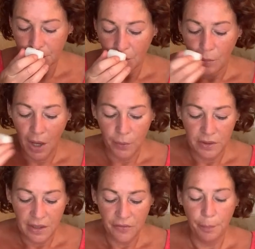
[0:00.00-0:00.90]
But I would
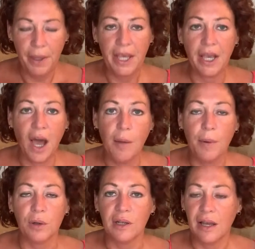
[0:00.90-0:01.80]
never pick
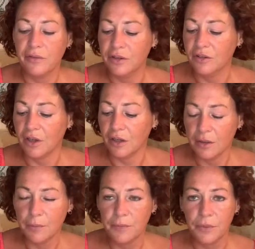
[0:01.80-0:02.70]
up on lavender,
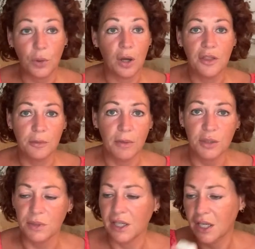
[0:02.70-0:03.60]
not at the
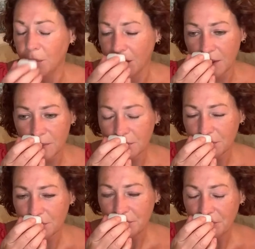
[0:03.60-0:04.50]
moment anyway.
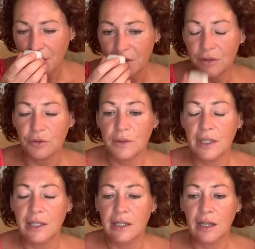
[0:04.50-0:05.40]
It's a
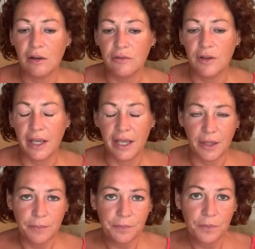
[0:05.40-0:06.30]
really
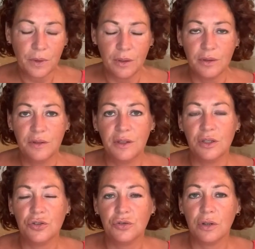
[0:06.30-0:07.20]
lovely
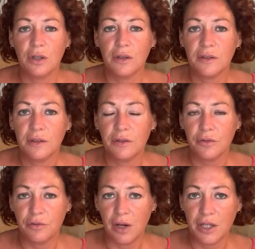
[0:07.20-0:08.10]
citrus,
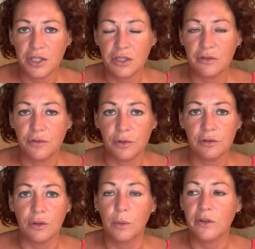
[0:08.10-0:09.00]
fresh
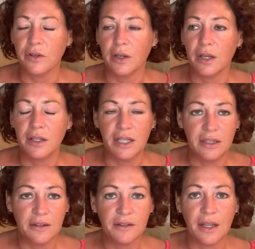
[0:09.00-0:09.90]
floral with an
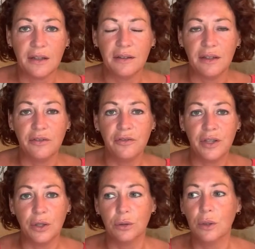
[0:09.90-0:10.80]
incensey
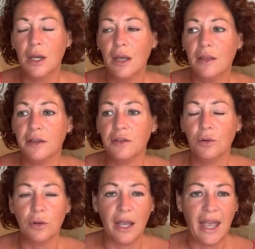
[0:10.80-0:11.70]
feel. There's
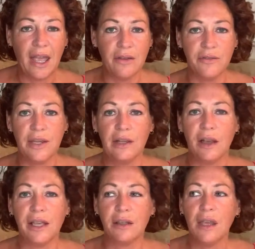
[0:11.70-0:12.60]
not a heavy, like,